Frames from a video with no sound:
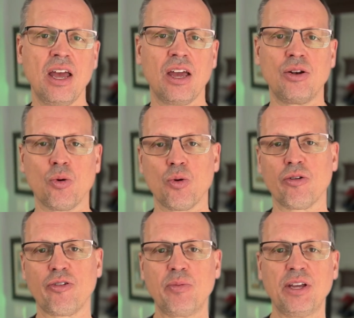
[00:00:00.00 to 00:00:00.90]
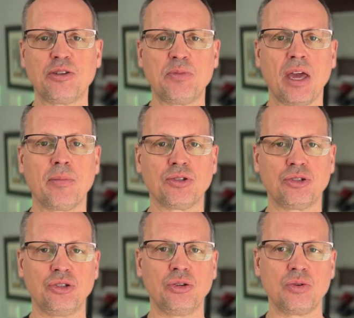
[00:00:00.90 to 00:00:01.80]
in order for me to be able
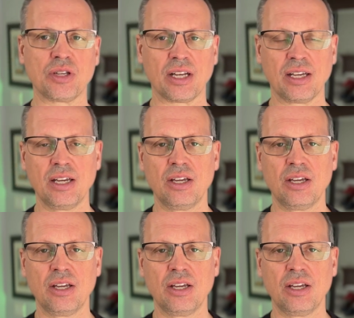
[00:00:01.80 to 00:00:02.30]
to use it.